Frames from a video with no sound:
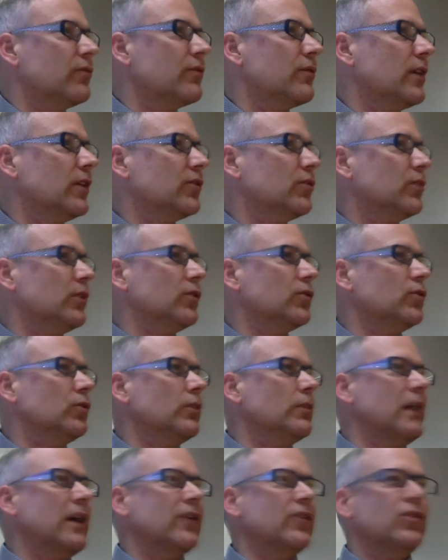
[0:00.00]
That's what it's all
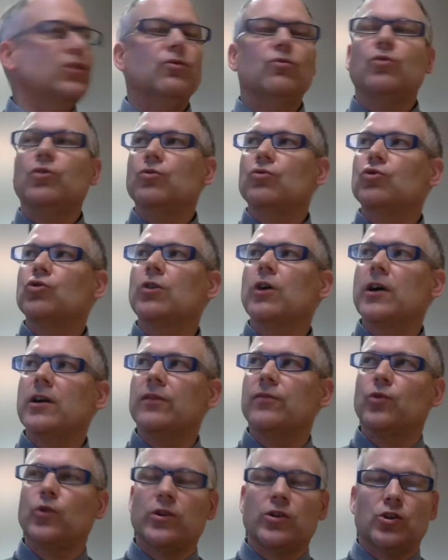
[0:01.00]
about. So you try and
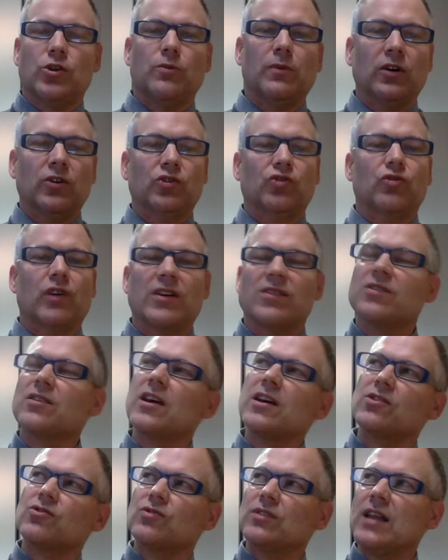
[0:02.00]
avoid too much stress. So
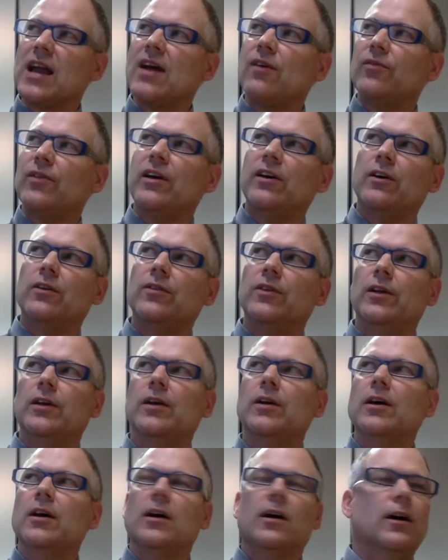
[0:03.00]
that's down there
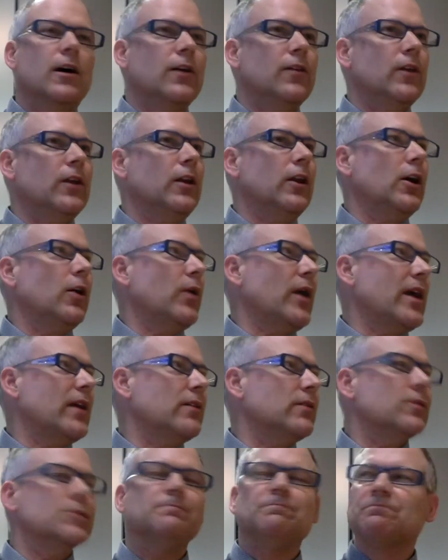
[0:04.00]
at the low
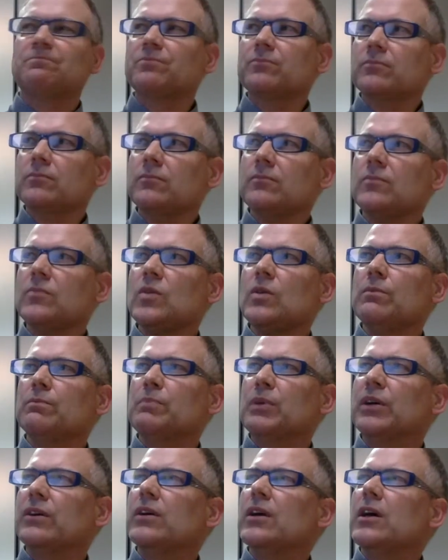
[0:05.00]
end.
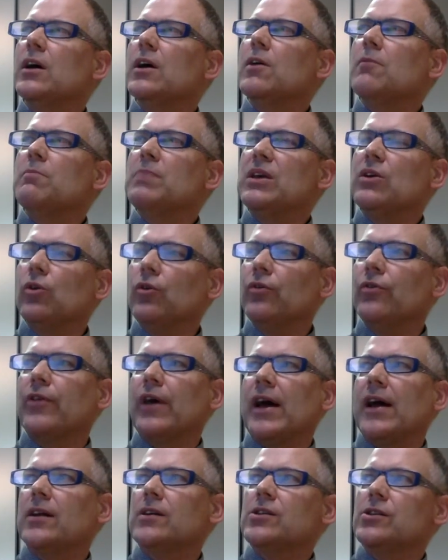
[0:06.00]
But beyond
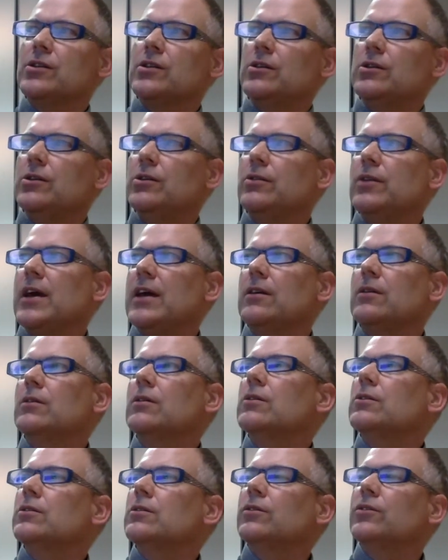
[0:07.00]
that, you
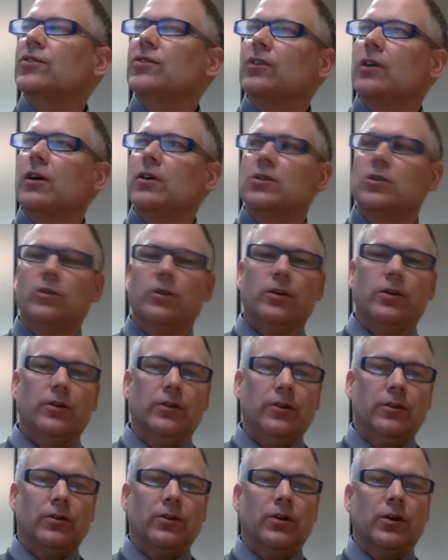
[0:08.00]
then can start to look at
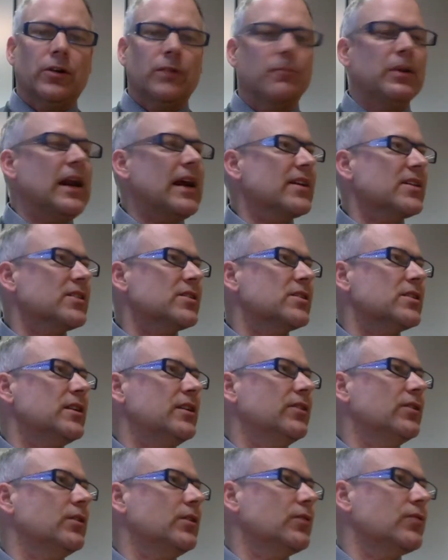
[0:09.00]
the
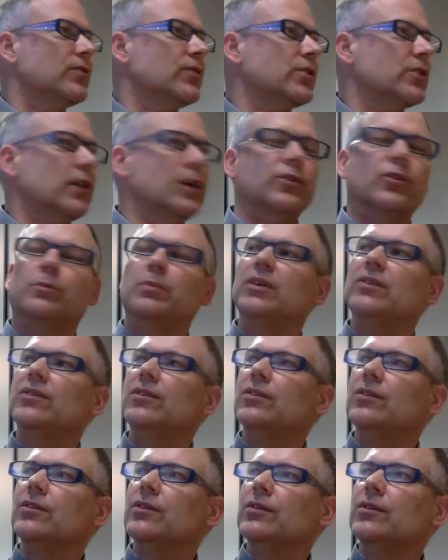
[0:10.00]
complexities of different types of
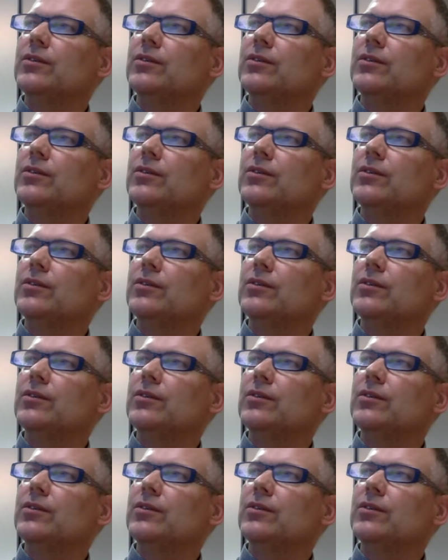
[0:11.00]
businesses.